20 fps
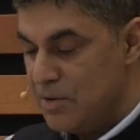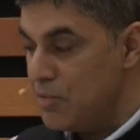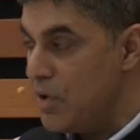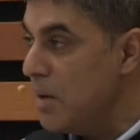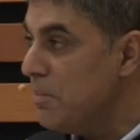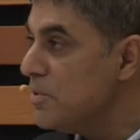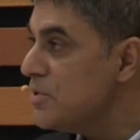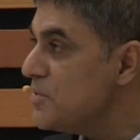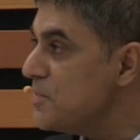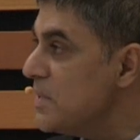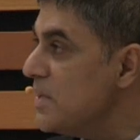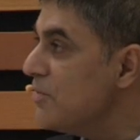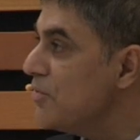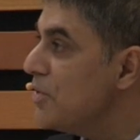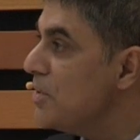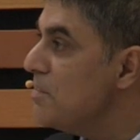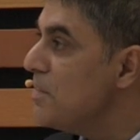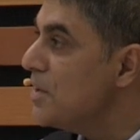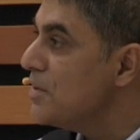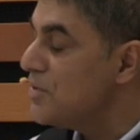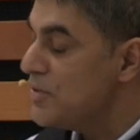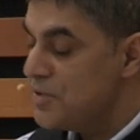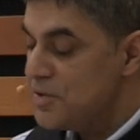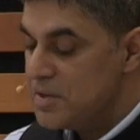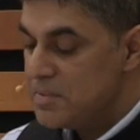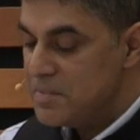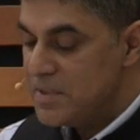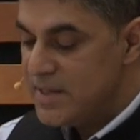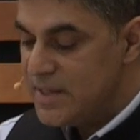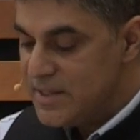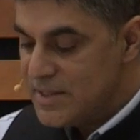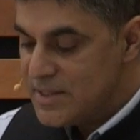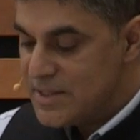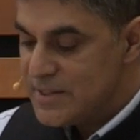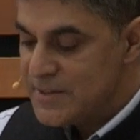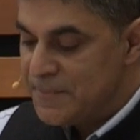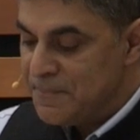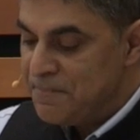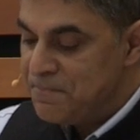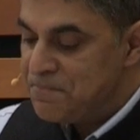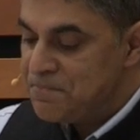Rob will speak for about 30 minutes.